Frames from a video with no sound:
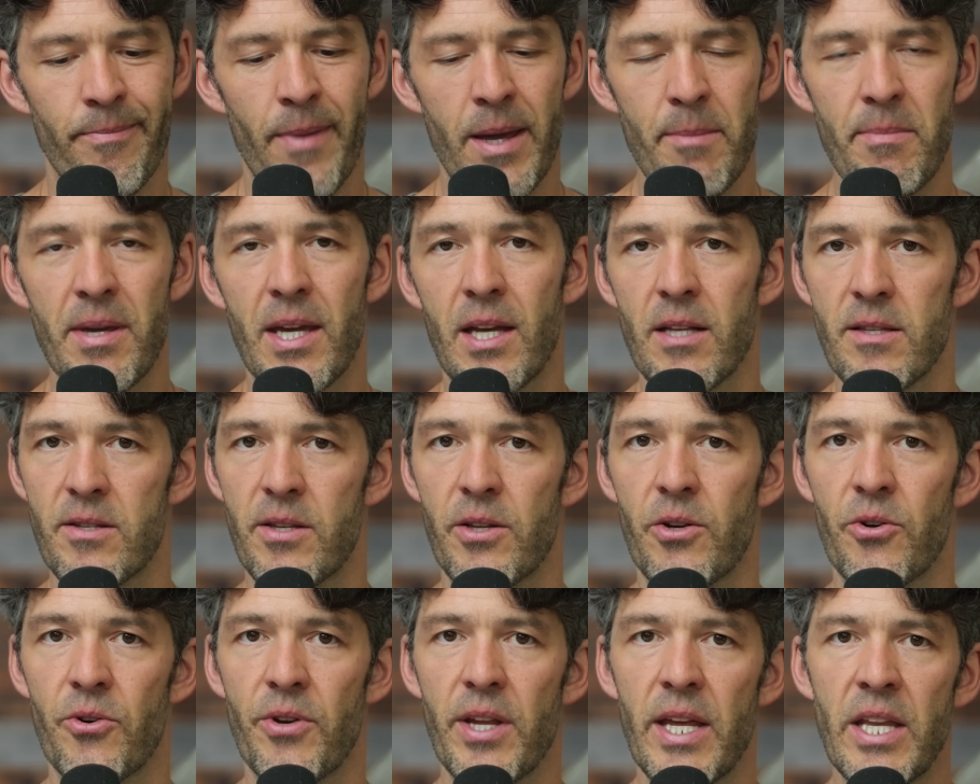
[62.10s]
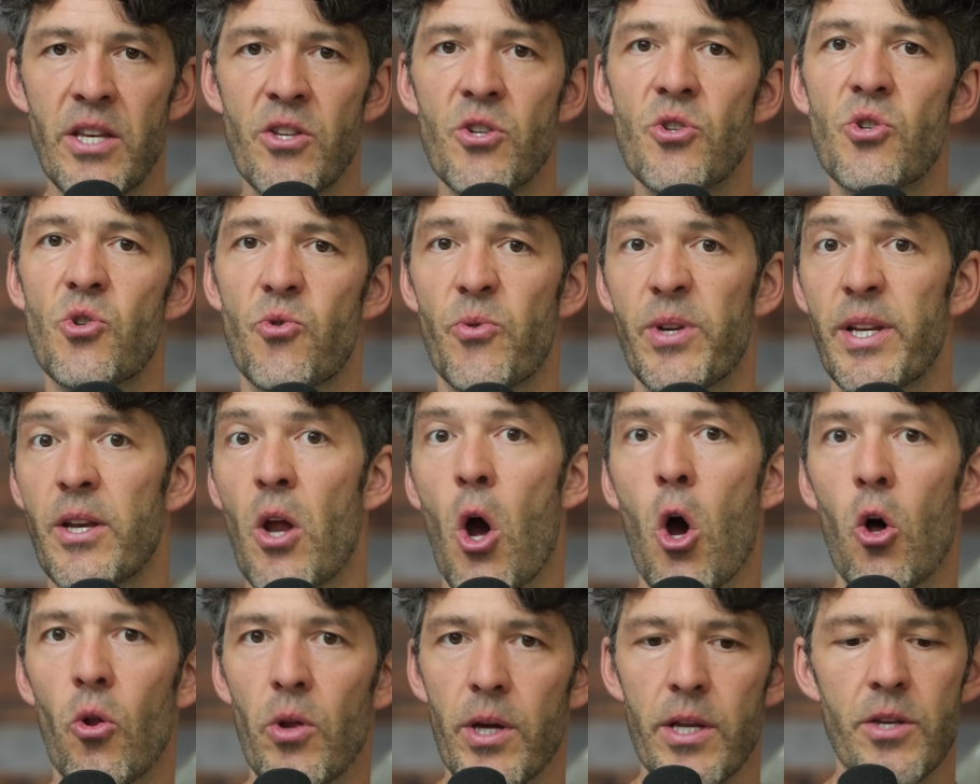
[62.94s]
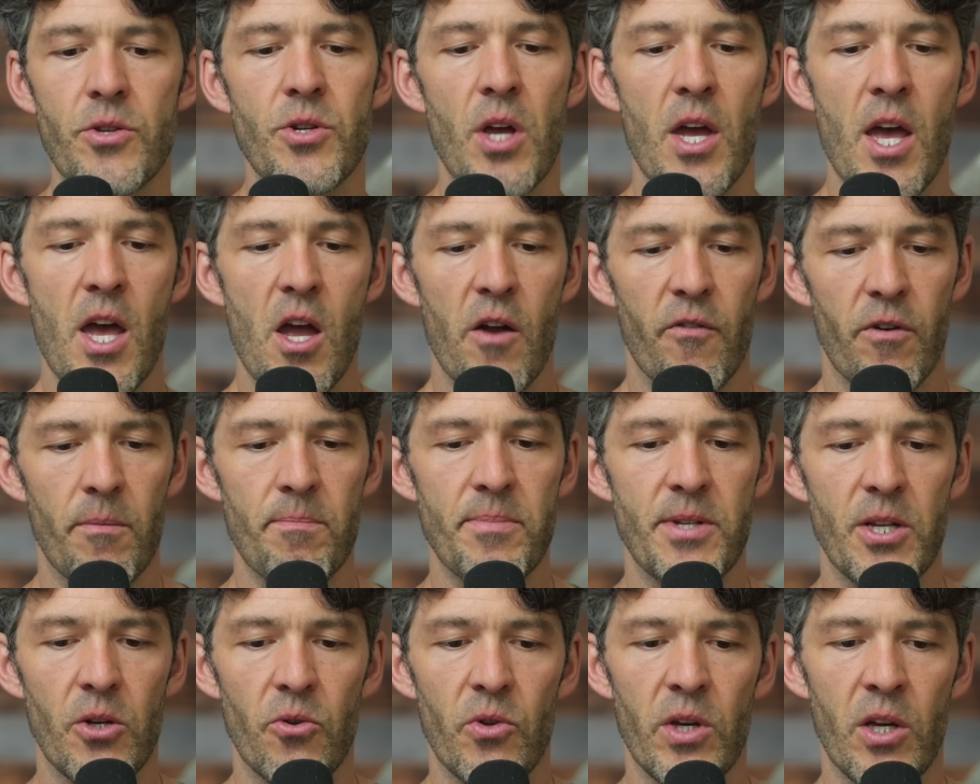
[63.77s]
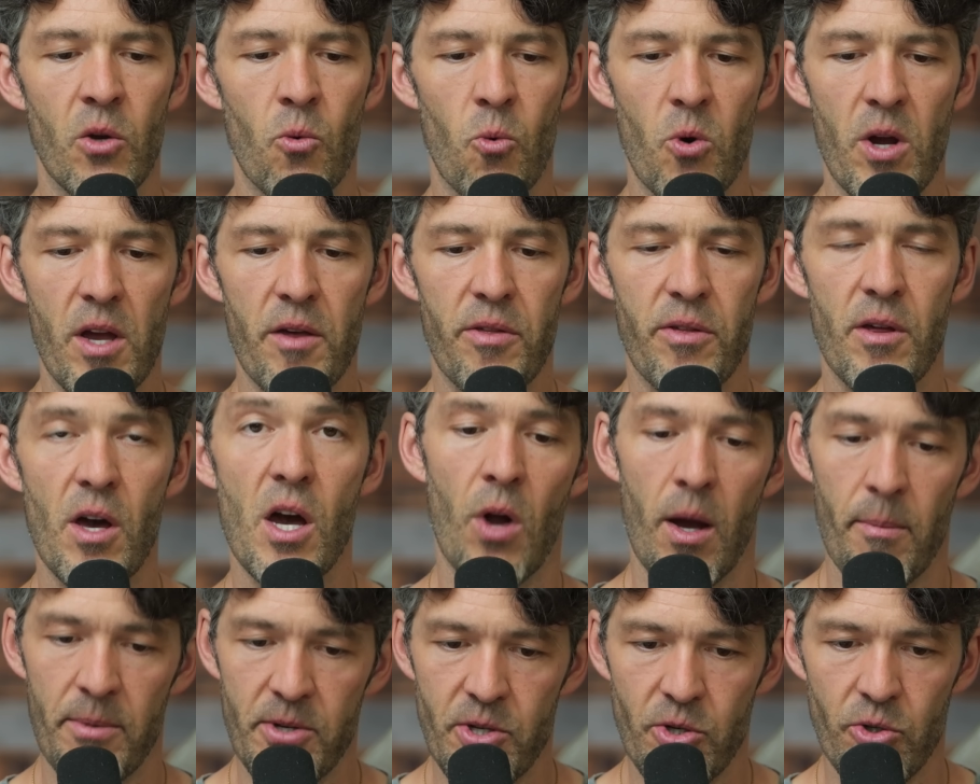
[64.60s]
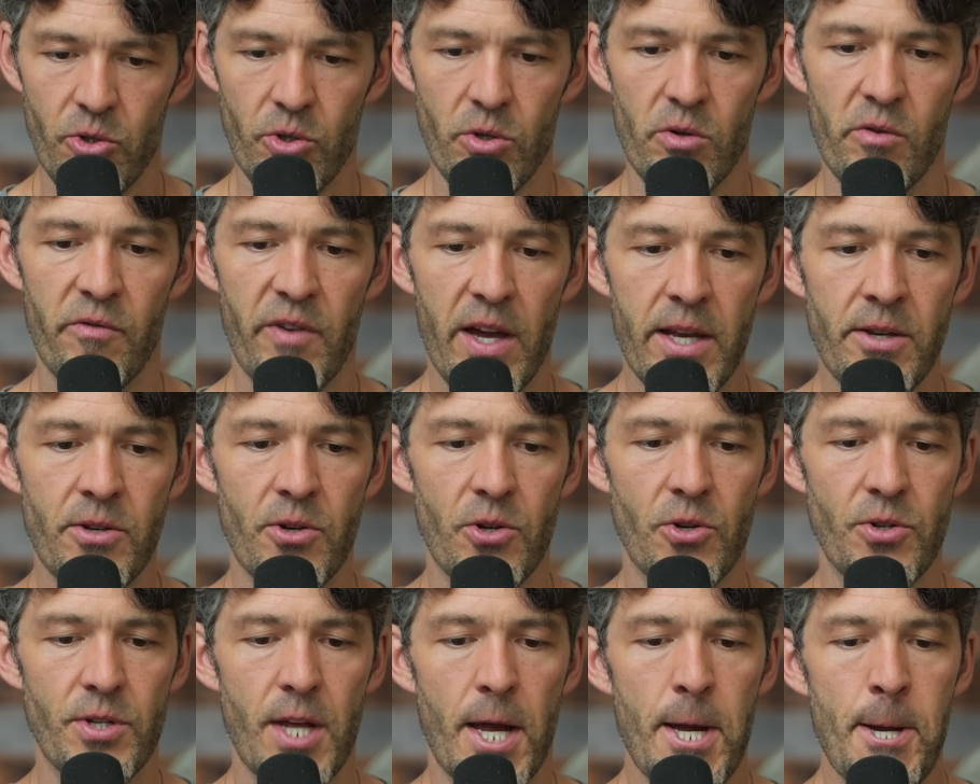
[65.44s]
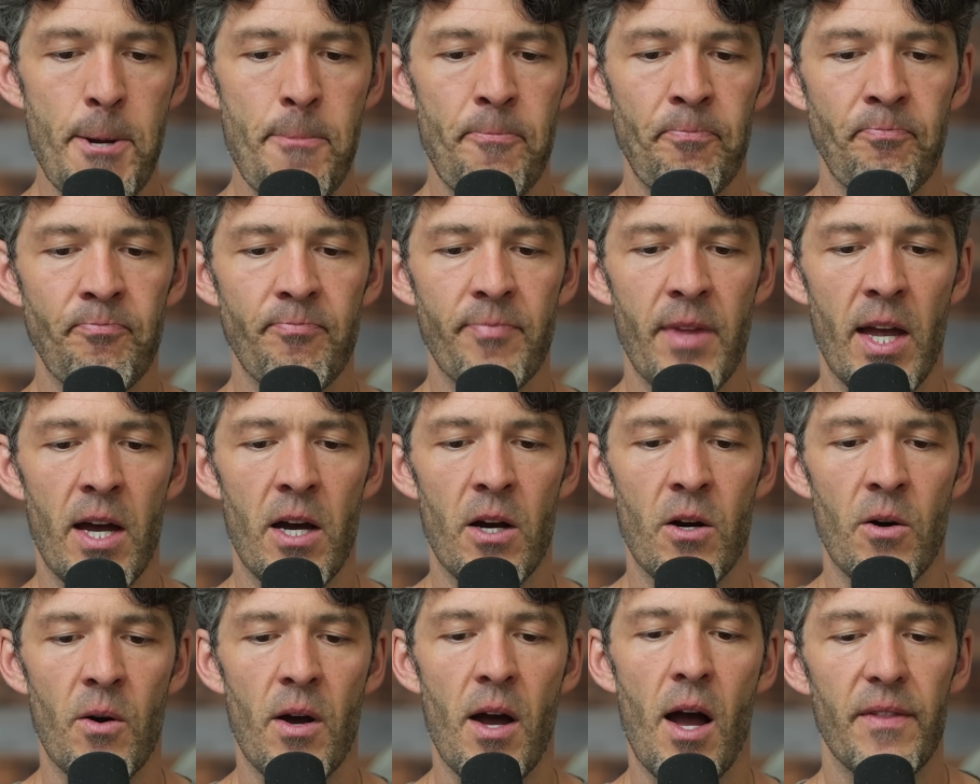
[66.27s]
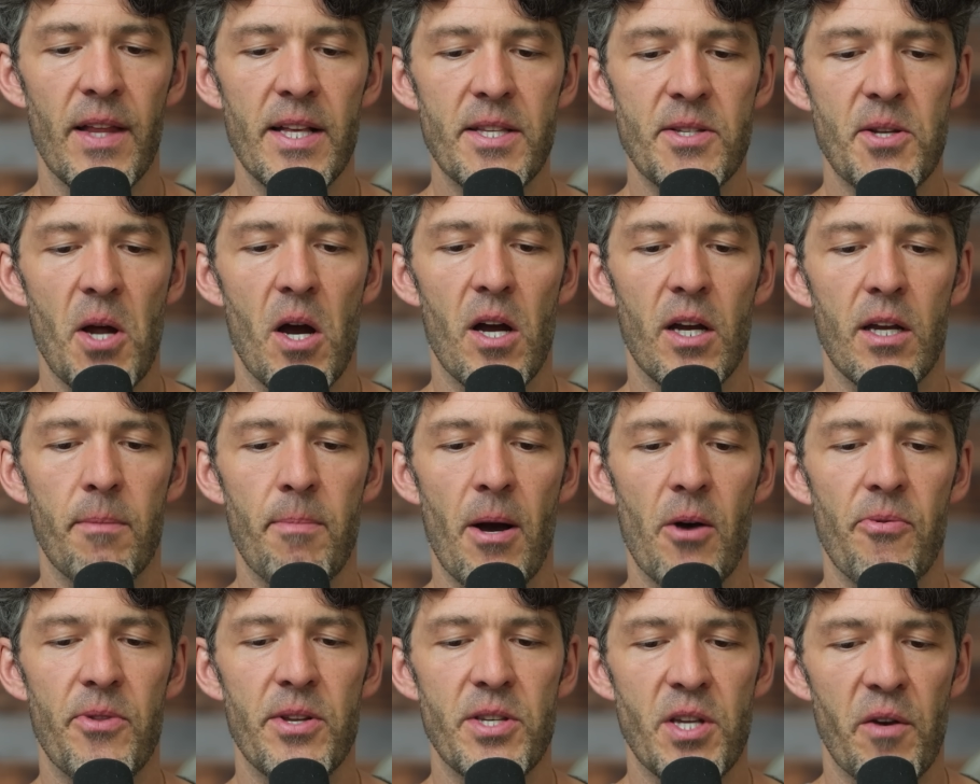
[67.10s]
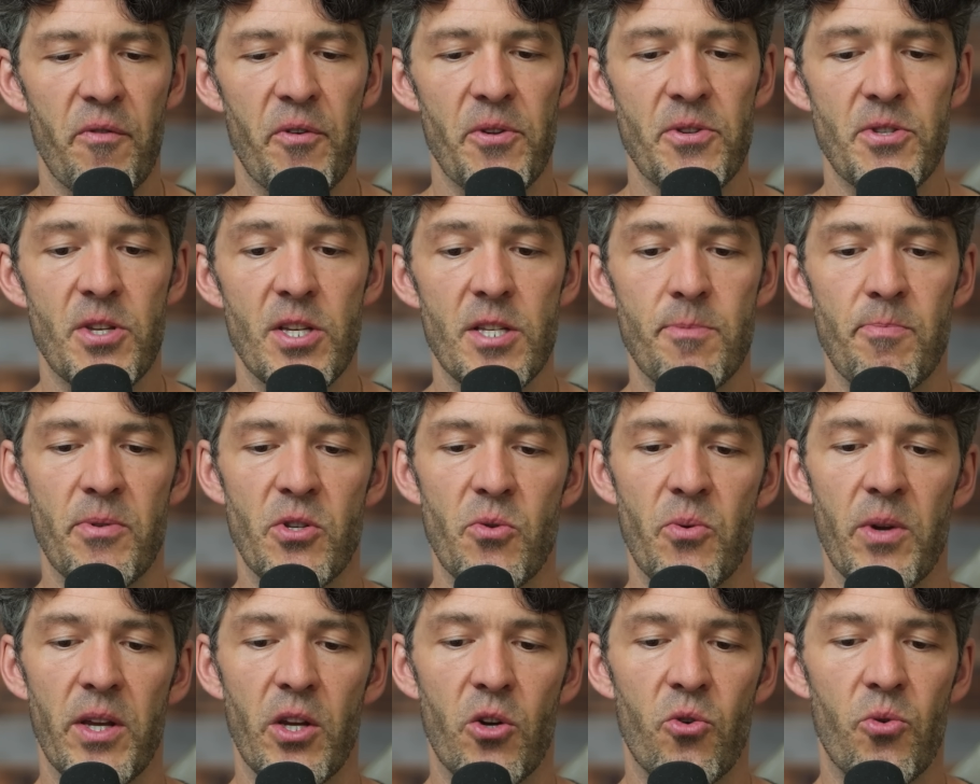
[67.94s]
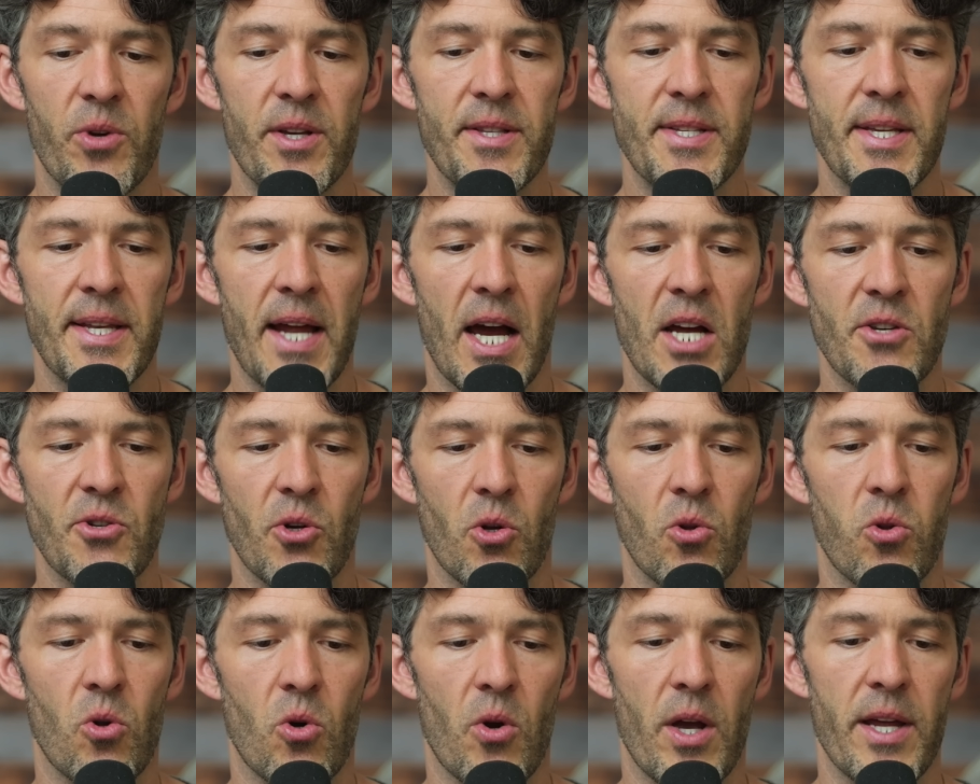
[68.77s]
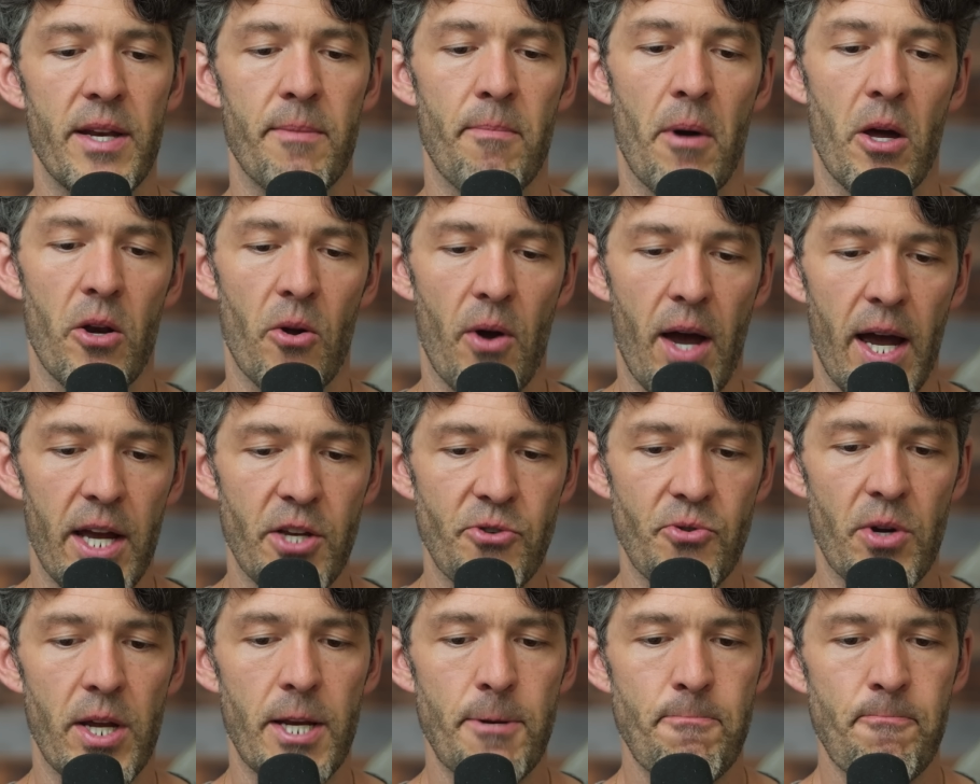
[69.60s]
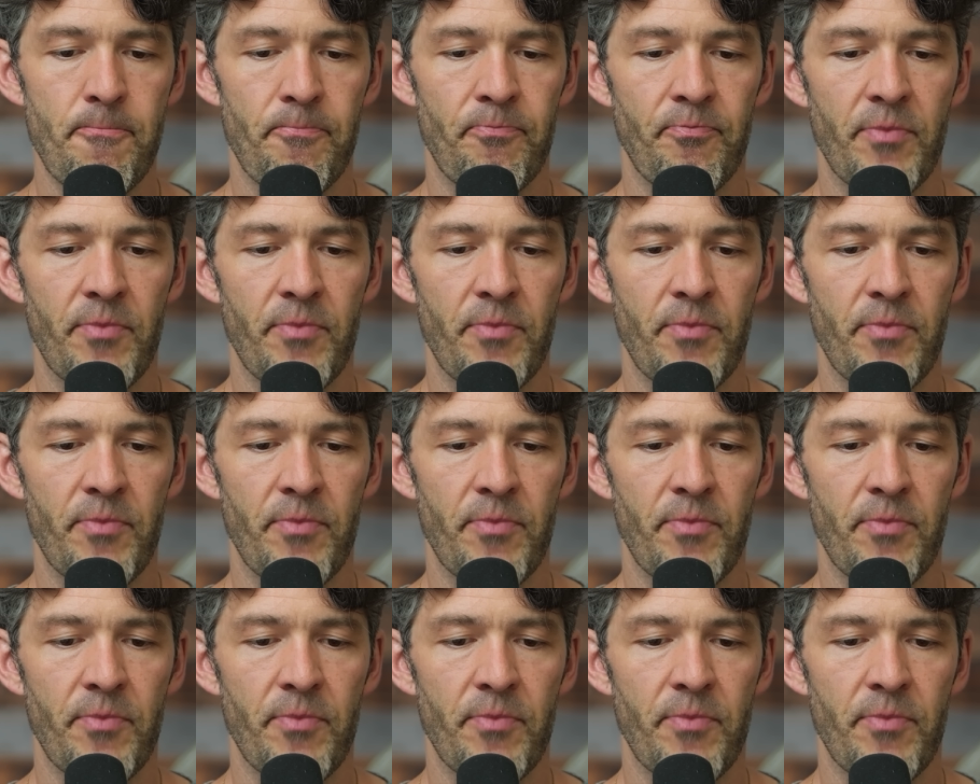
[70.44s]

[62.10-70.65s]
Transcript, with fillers: might be considered industry knowledge from dealing with raw material vendors. Now, let's talk about the differences between creatine hydrochloride and monohydrate.